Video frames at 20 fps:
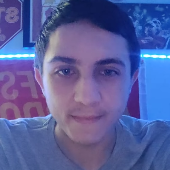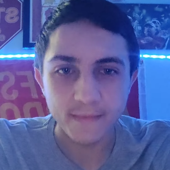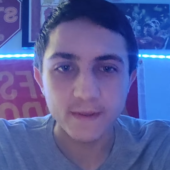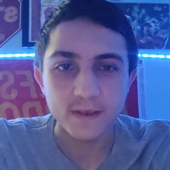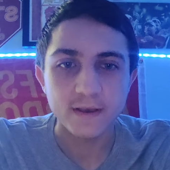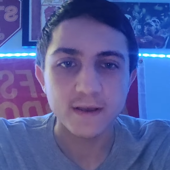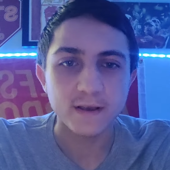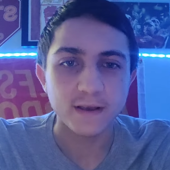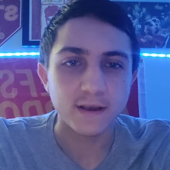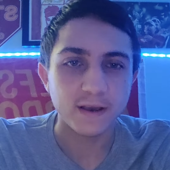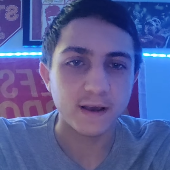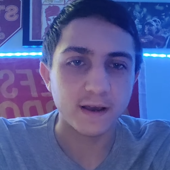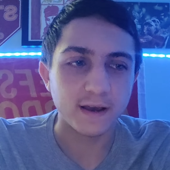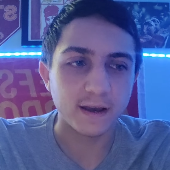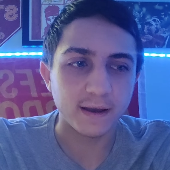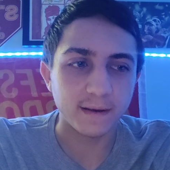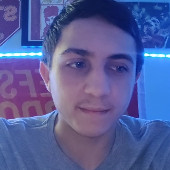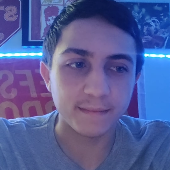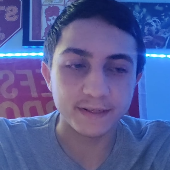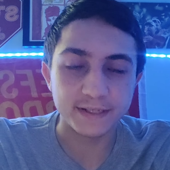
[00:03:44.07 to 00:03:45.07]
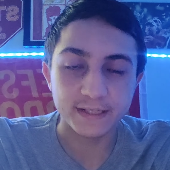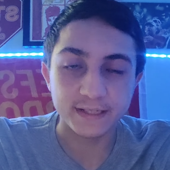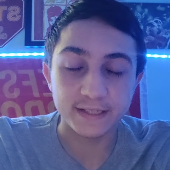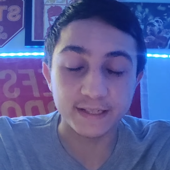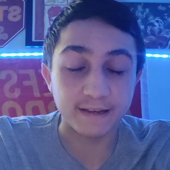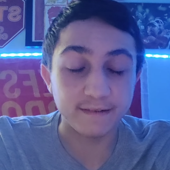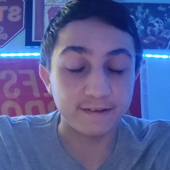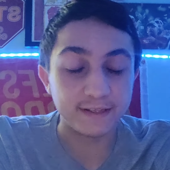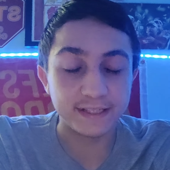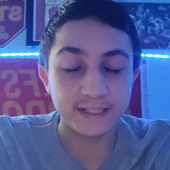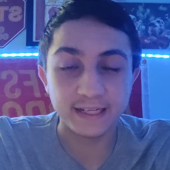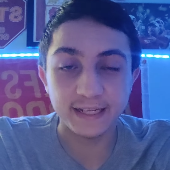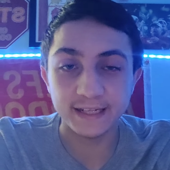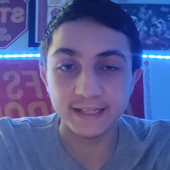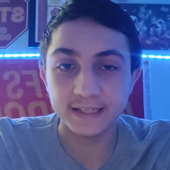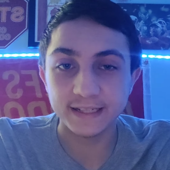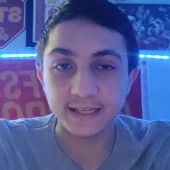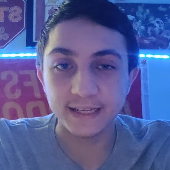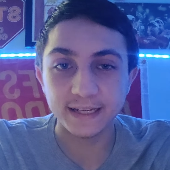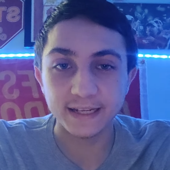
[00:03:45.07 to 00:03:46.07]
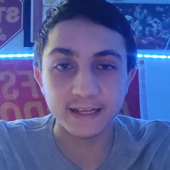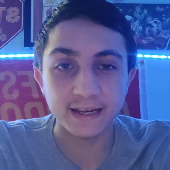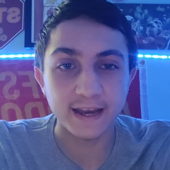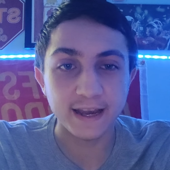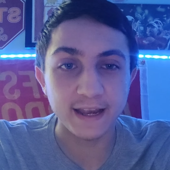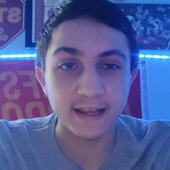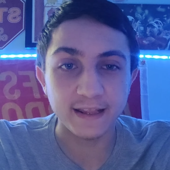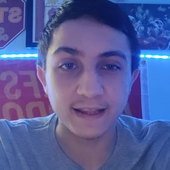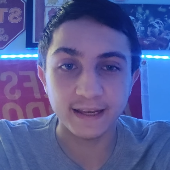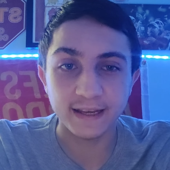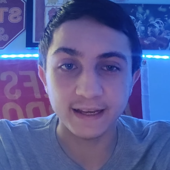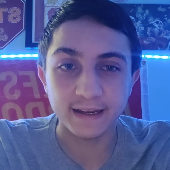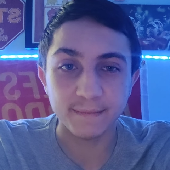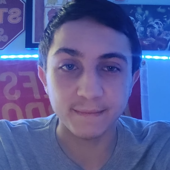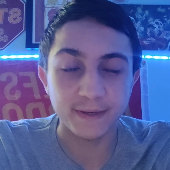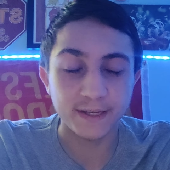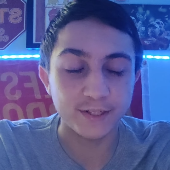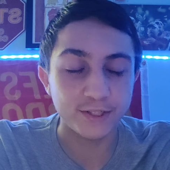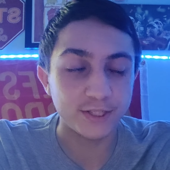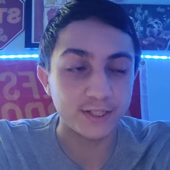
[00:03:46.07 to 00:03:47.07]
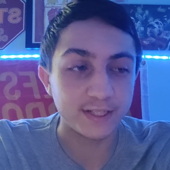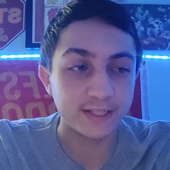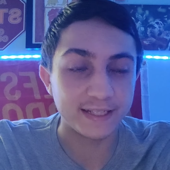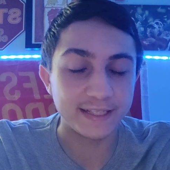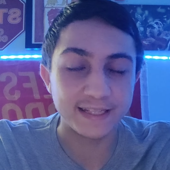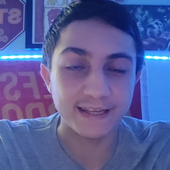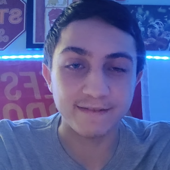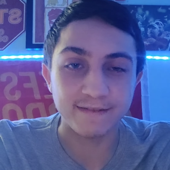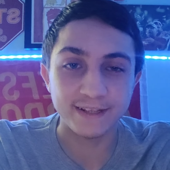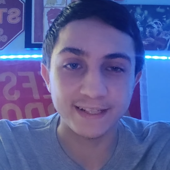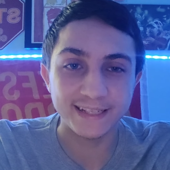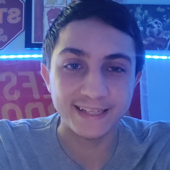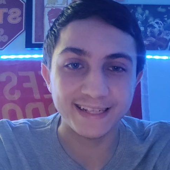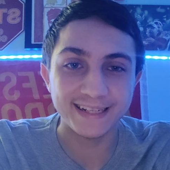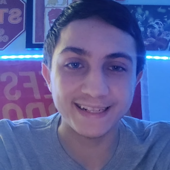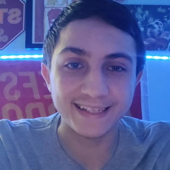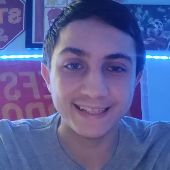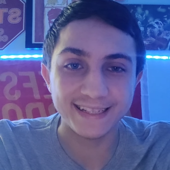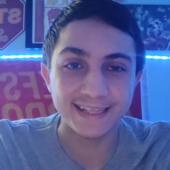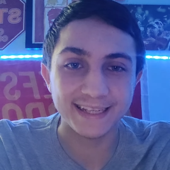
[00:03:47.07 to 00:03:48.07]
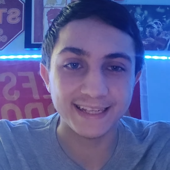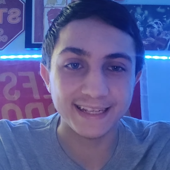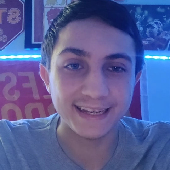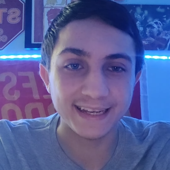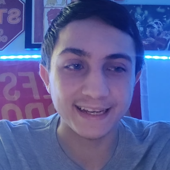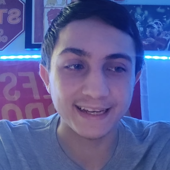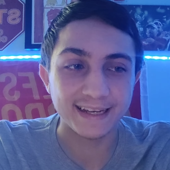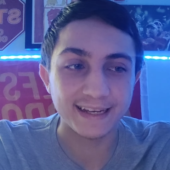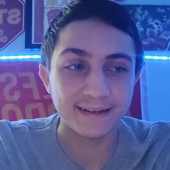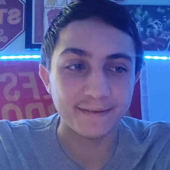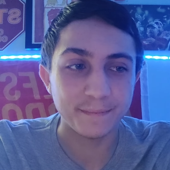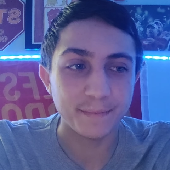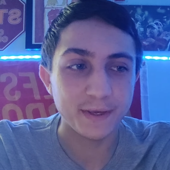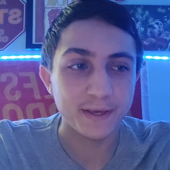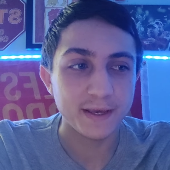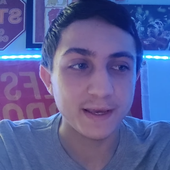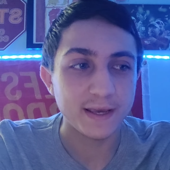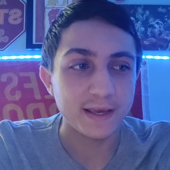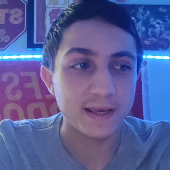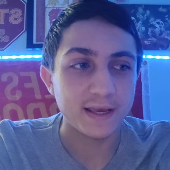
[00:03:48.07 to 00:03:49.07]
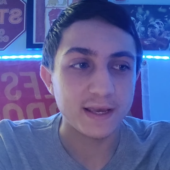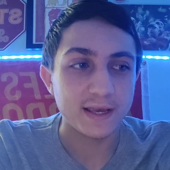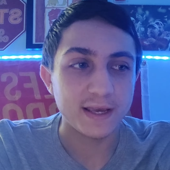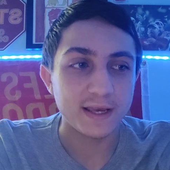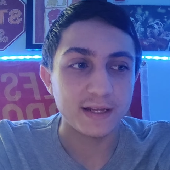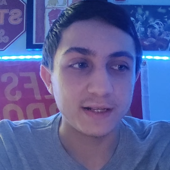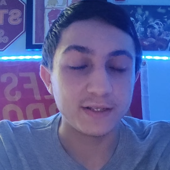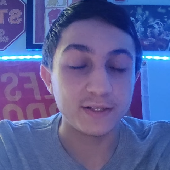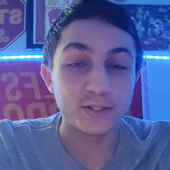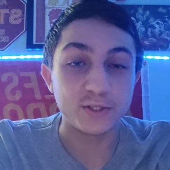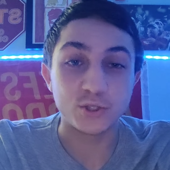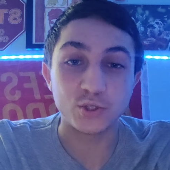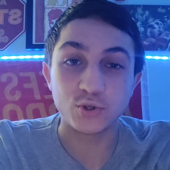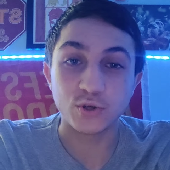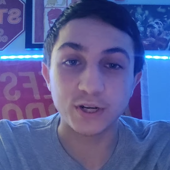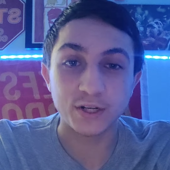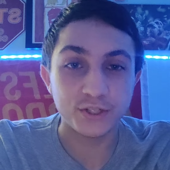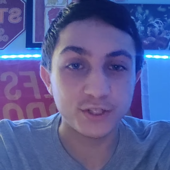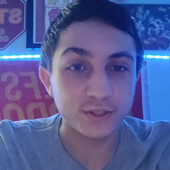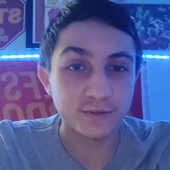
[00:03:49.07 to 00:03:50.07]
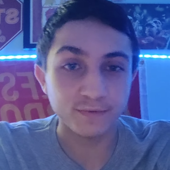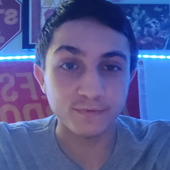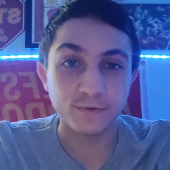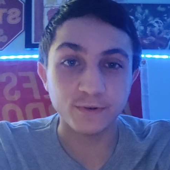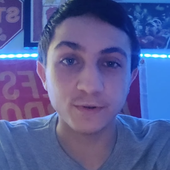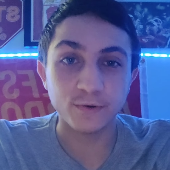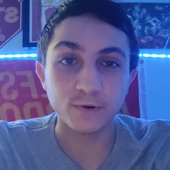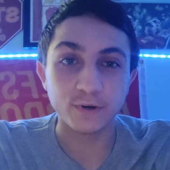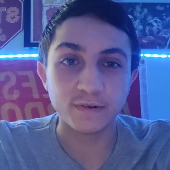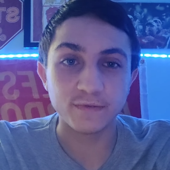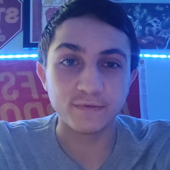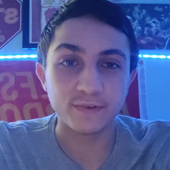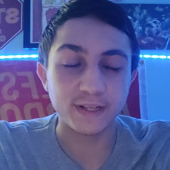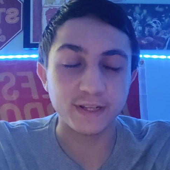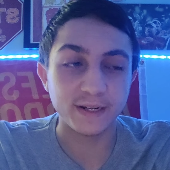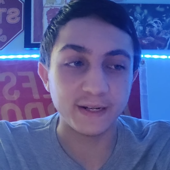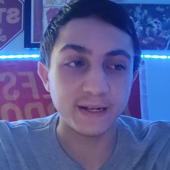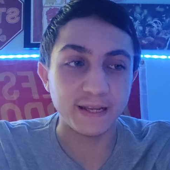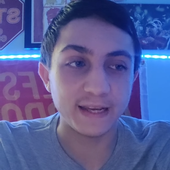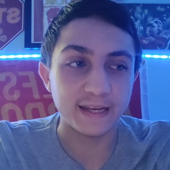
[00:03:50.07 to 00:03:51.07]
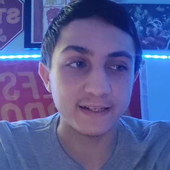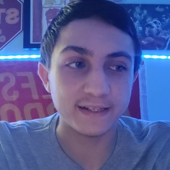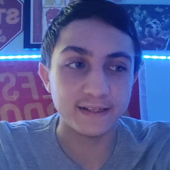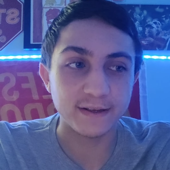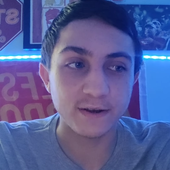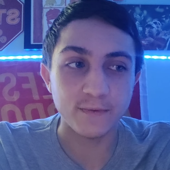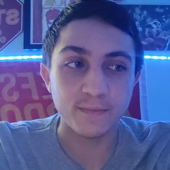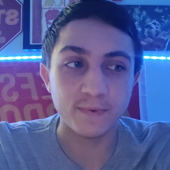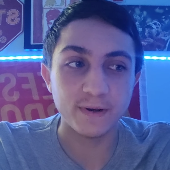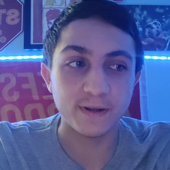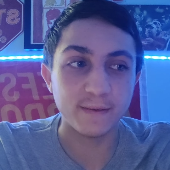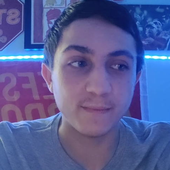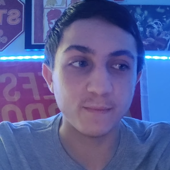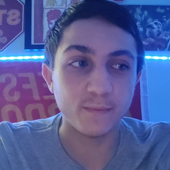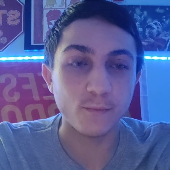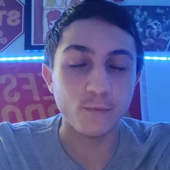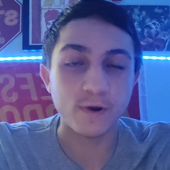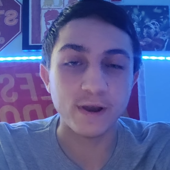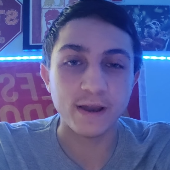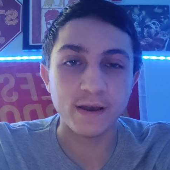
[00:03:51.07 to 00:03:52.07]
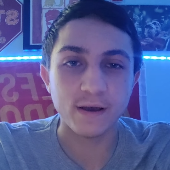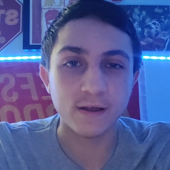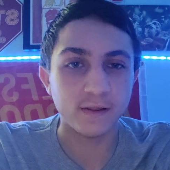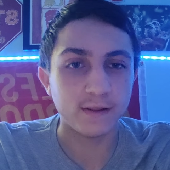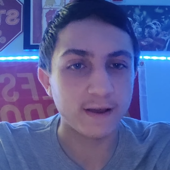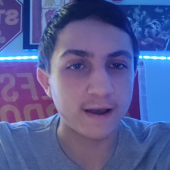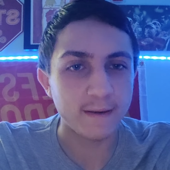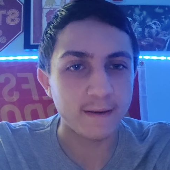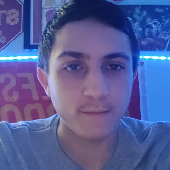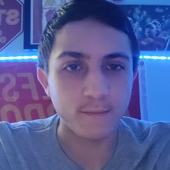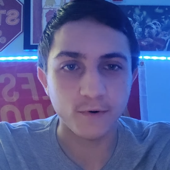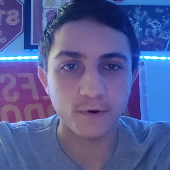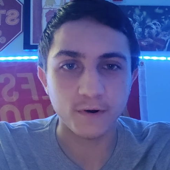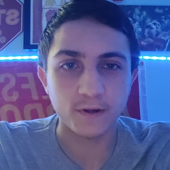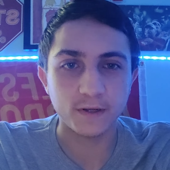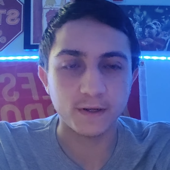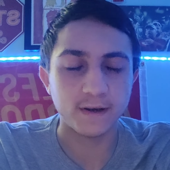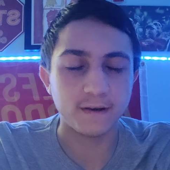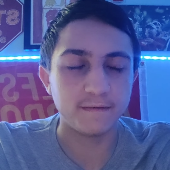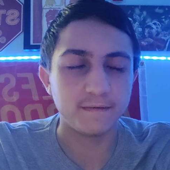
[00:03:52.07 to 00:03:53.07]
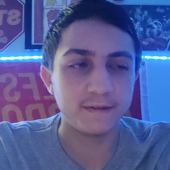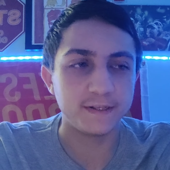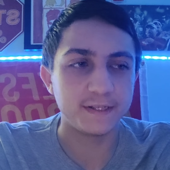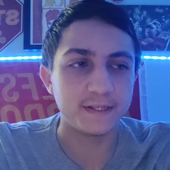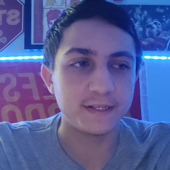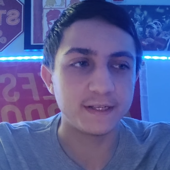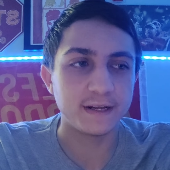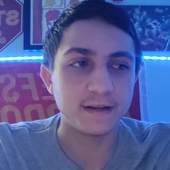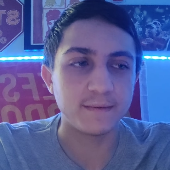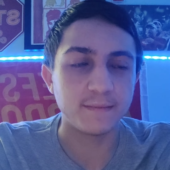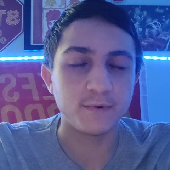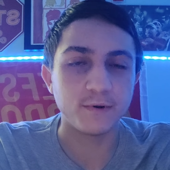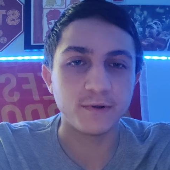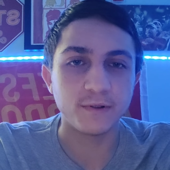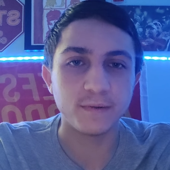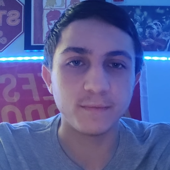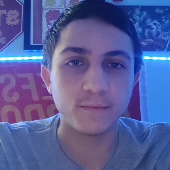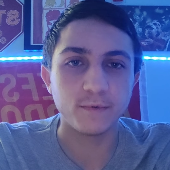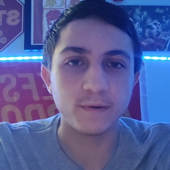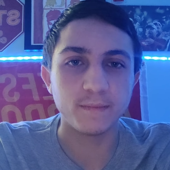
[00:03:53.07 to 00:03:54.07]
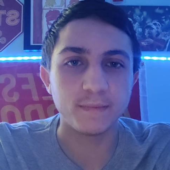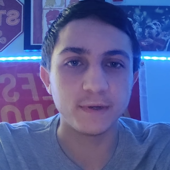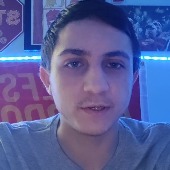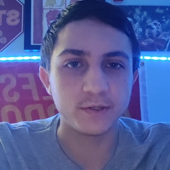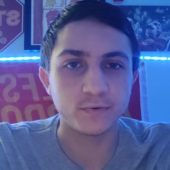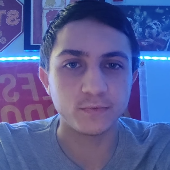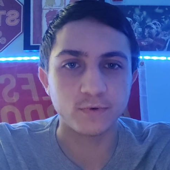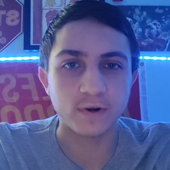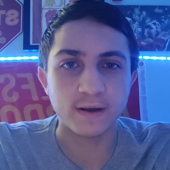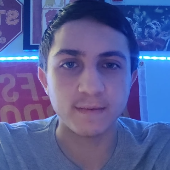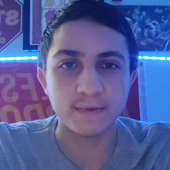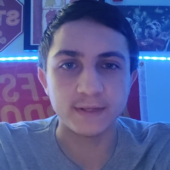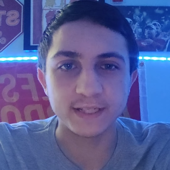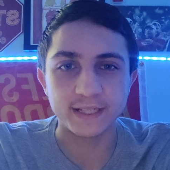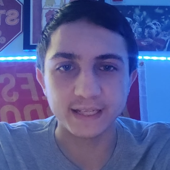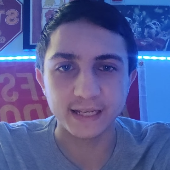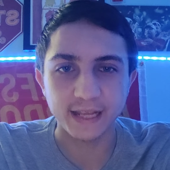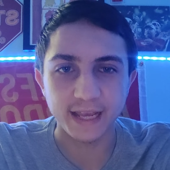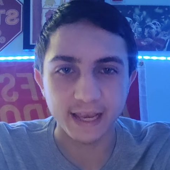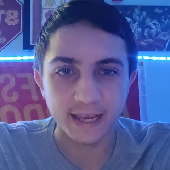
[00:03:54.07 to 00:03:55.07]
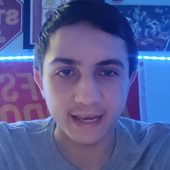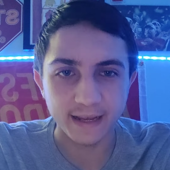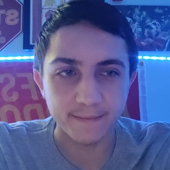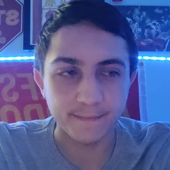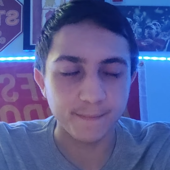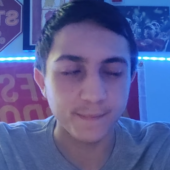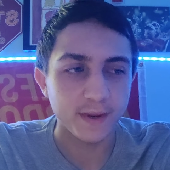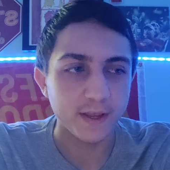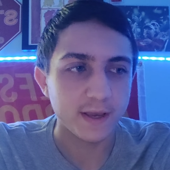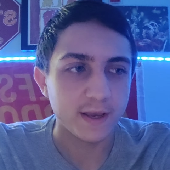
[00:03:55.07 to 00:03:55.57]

It's a 17-10 guy, like I mentioned. A 17-10 guy to stretch the floor for the Knicks, open up a lot more on the offensive side of the ball than what Mitchell Robinson can.